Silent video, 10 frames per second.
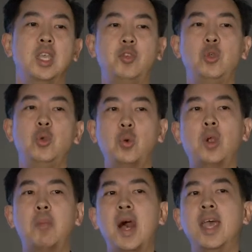if you
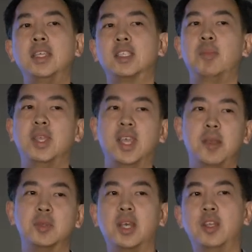are buying something at
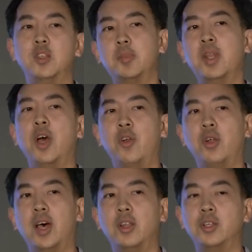Amazon and you spend
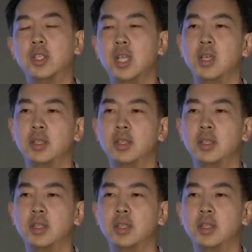$100,